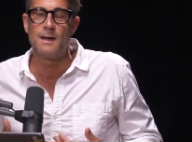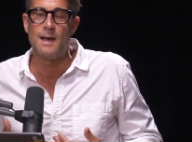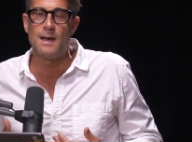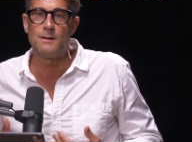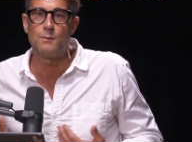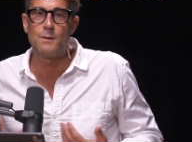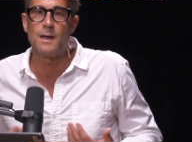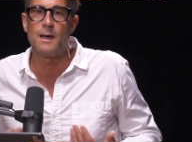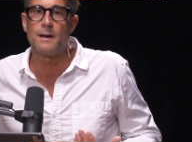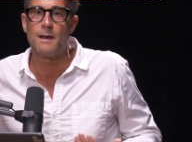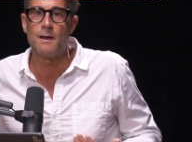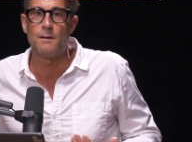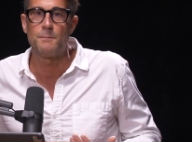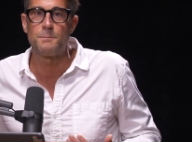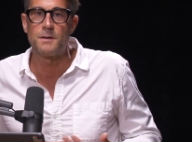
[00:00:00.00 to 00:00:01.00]
and you can't
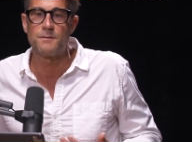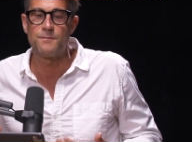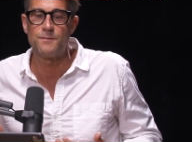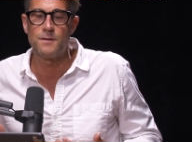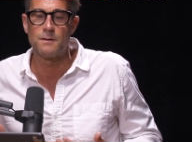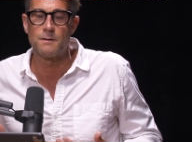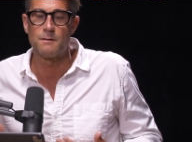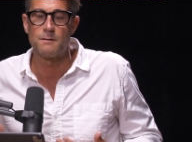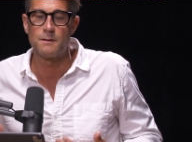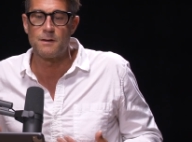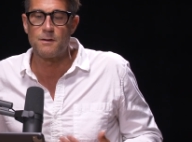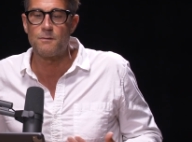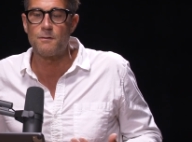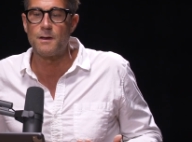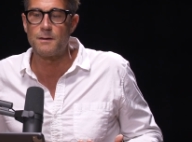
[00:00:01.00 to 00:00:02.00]
help but feel
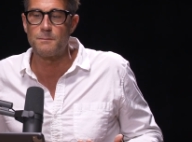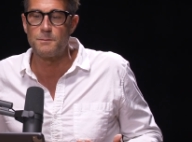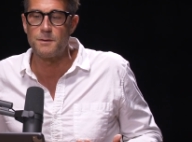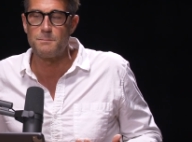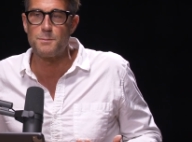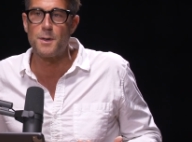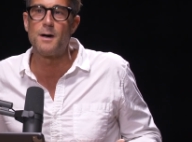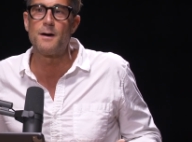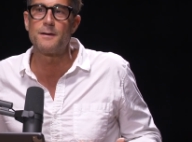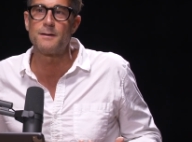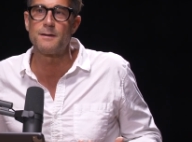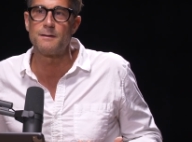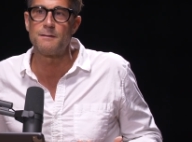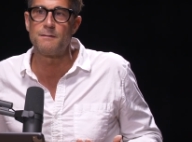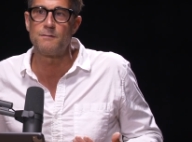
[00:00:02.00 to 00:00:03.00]
incredibly
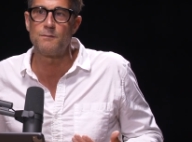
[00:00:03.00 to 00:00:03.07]
bonded